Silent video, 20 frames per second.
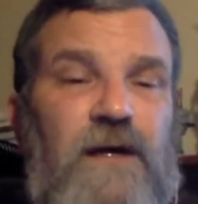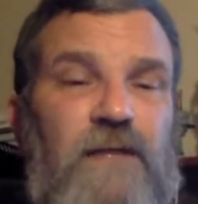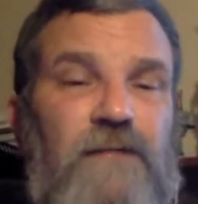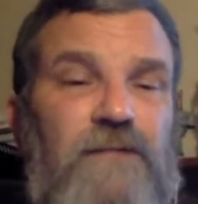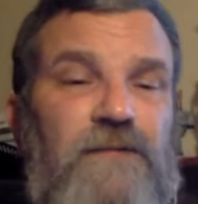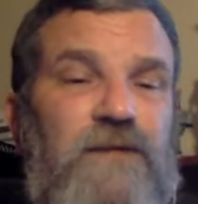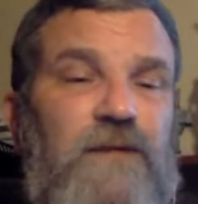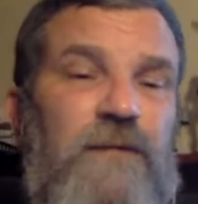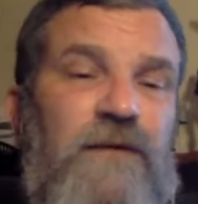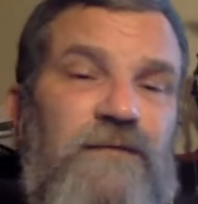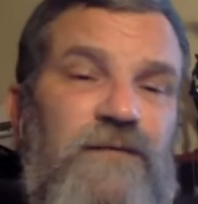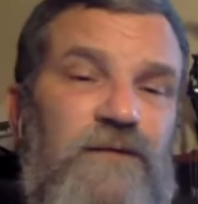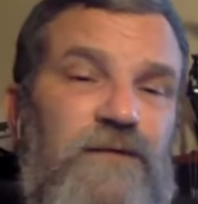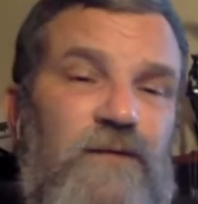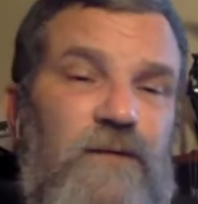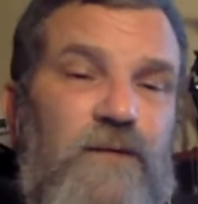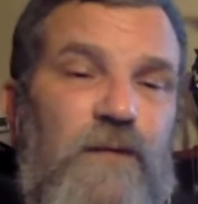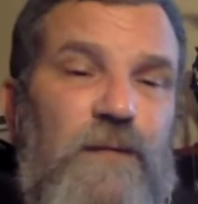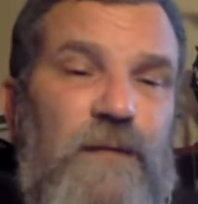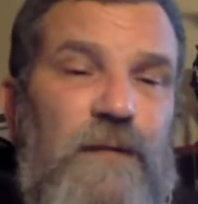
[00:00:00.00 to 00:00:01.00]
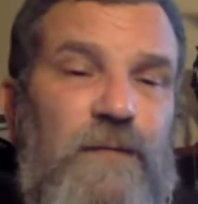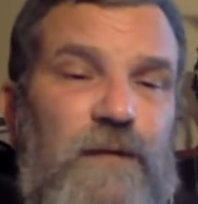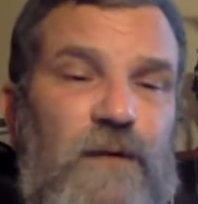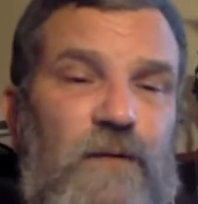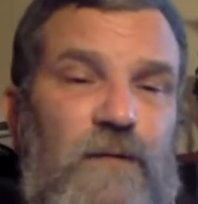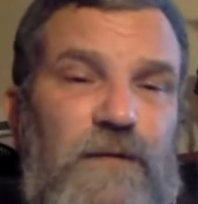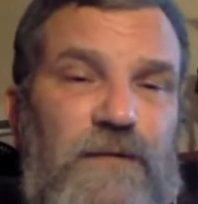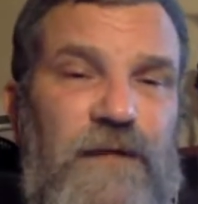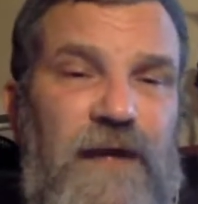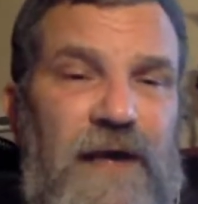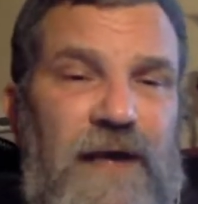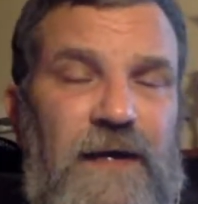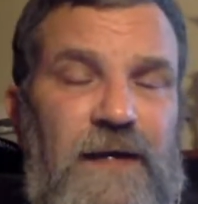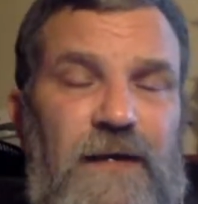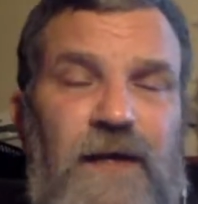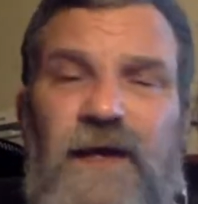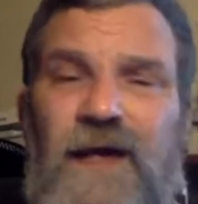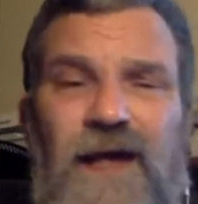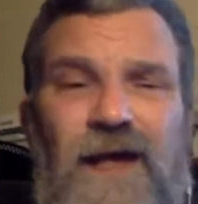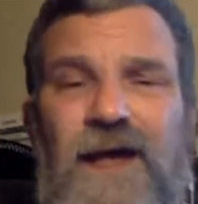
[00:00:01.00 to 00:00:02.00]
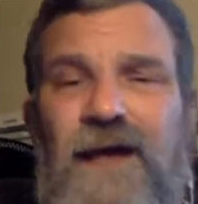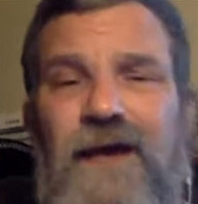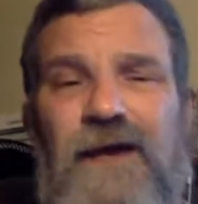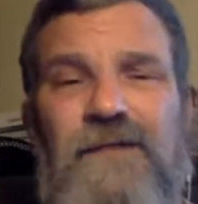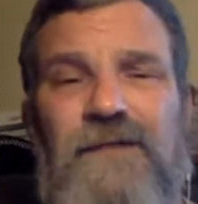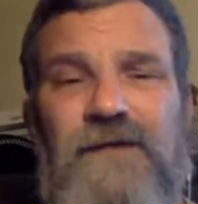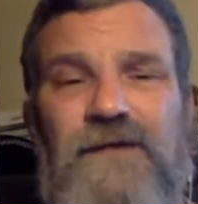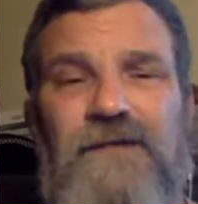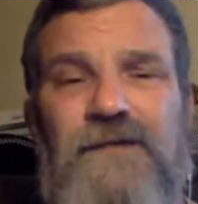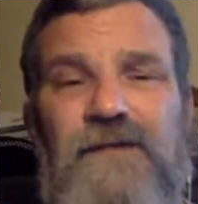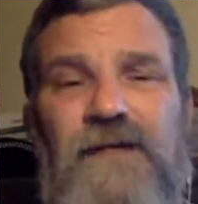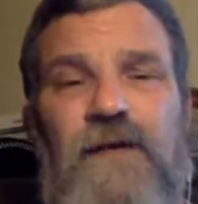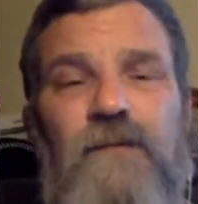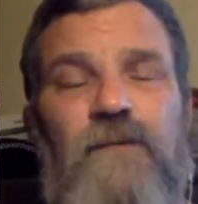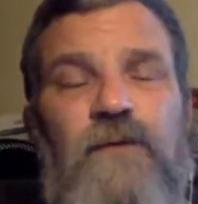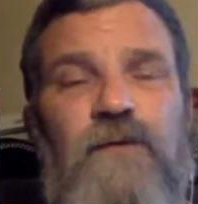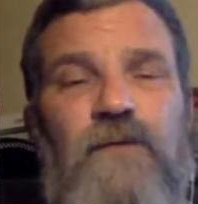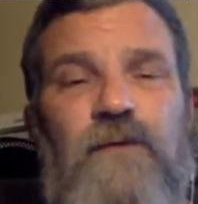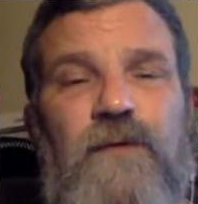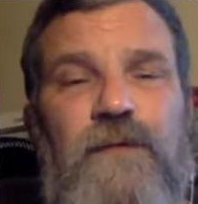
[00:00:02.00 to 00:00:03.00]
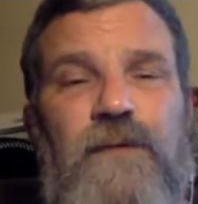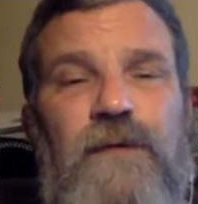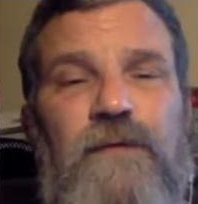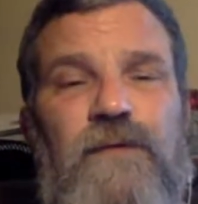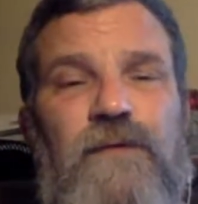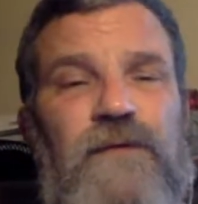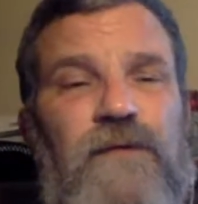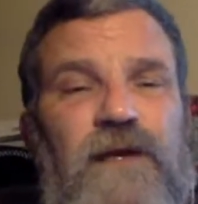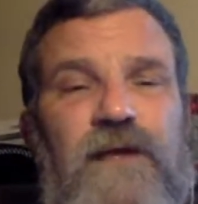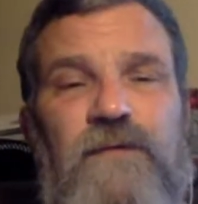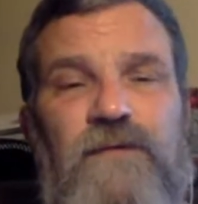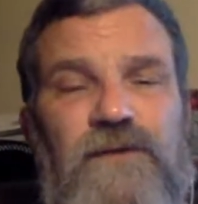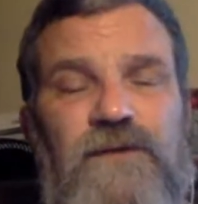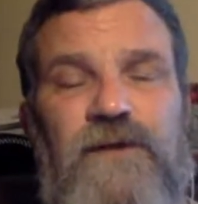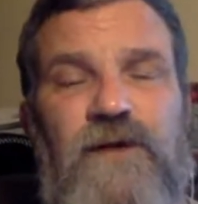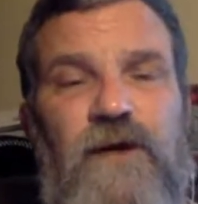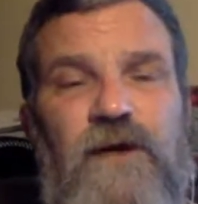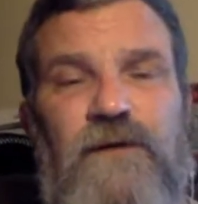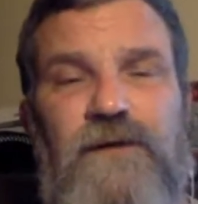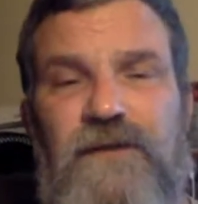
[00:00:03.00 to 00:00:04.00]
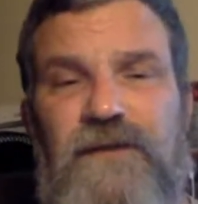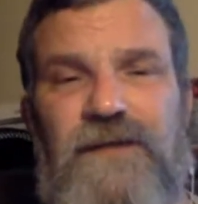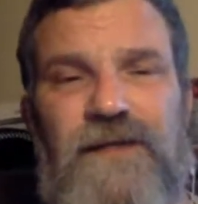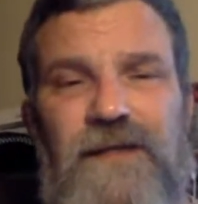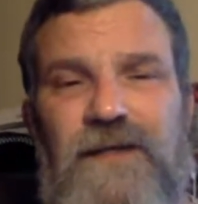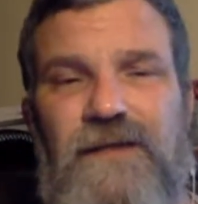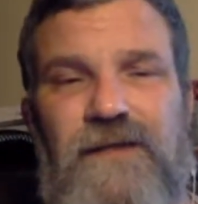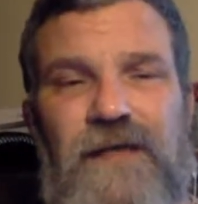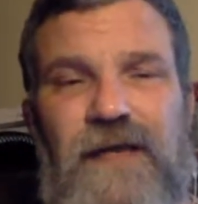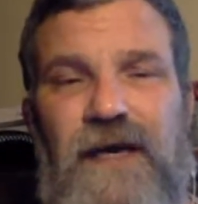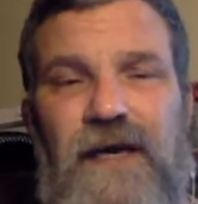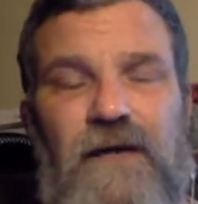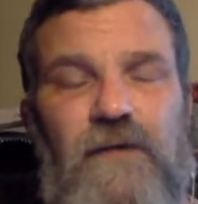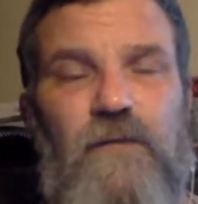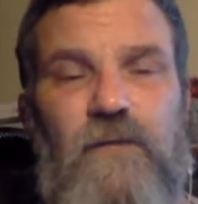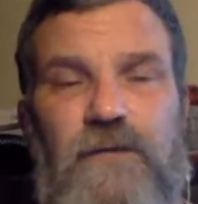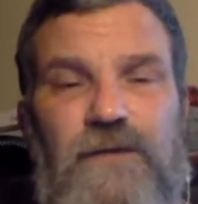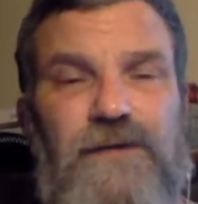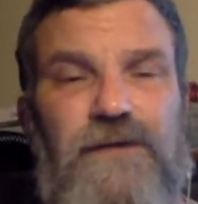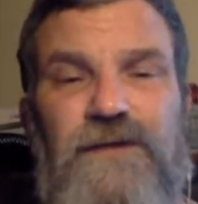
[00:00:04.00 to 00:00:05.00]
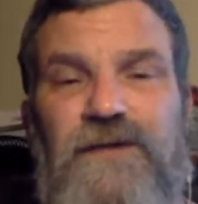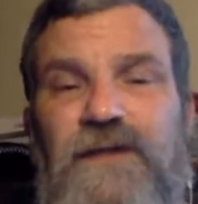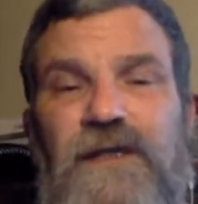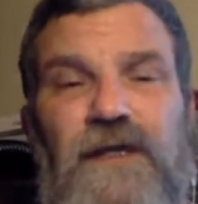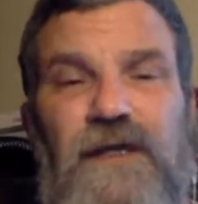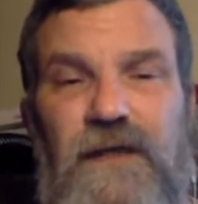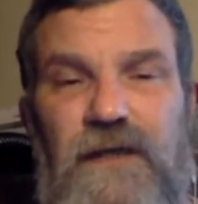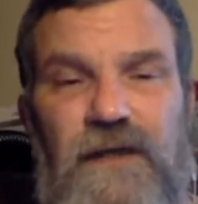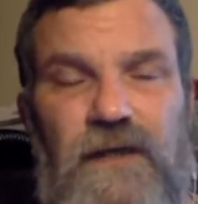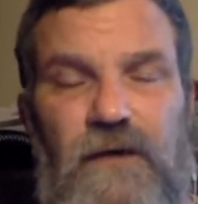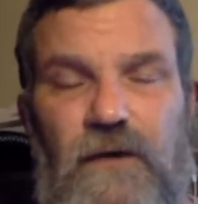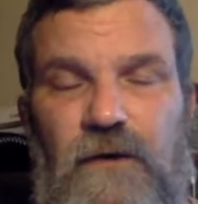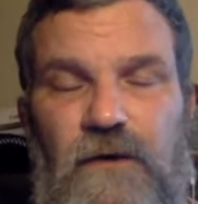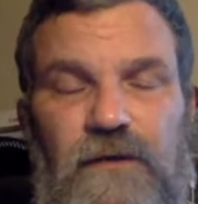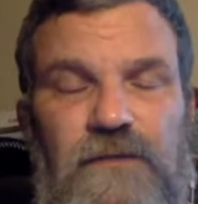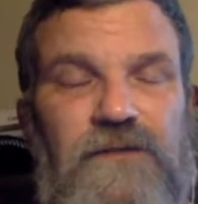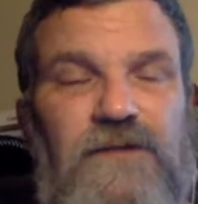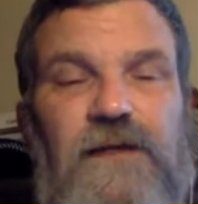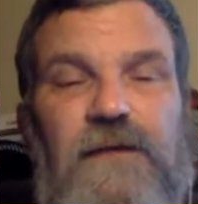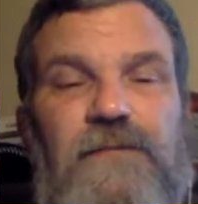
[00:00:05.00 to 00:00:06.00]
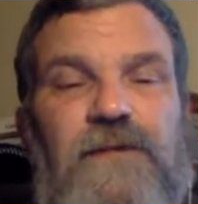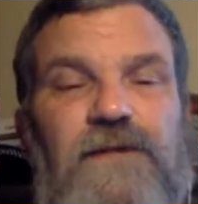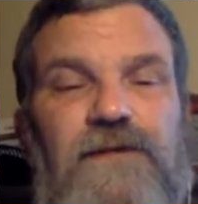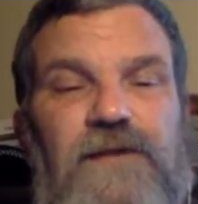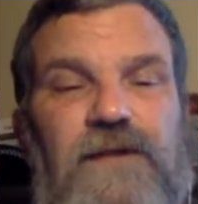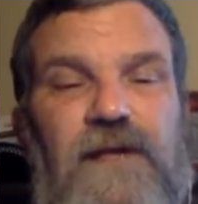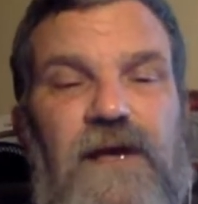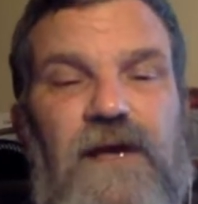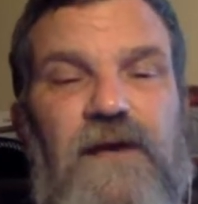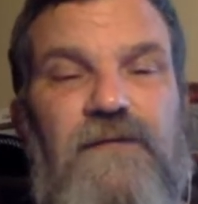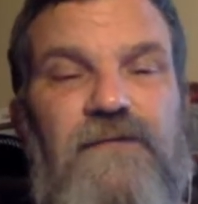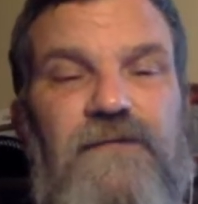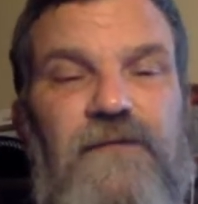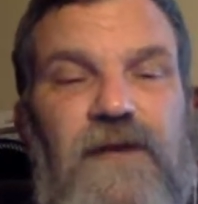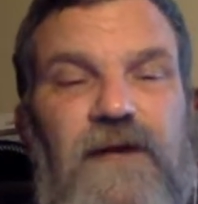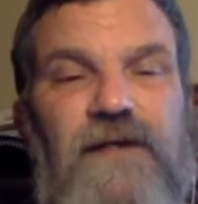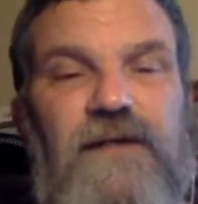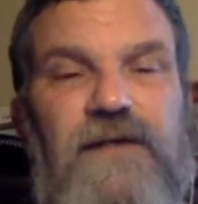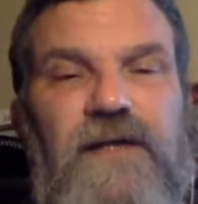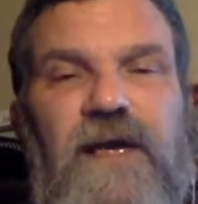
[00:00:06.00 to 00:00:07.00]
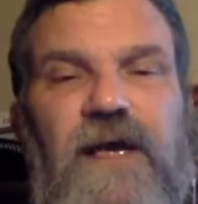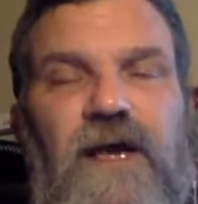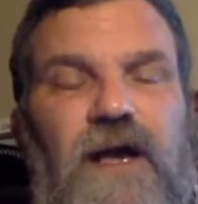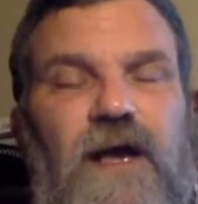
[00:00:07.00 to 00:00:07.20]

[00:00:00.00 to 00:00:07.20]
Some of us would remember it without. And then some would remember that it was called Kit Kat with a C or something to that effect.